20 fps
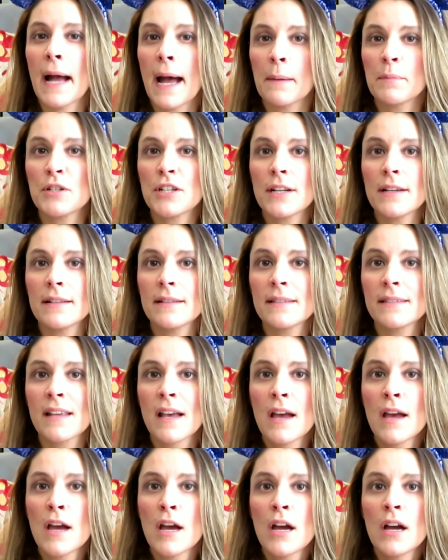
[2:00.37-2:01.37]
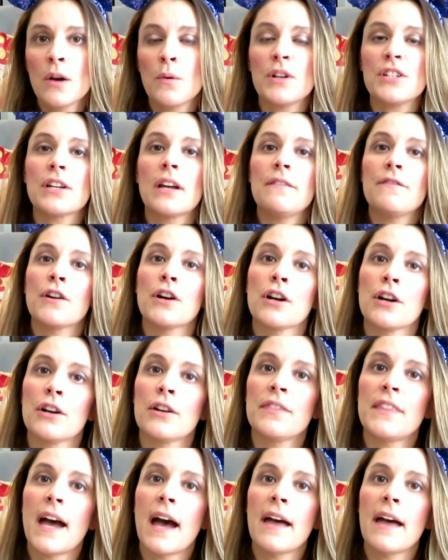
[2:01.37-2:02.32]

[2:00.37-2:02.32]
options, which I've heard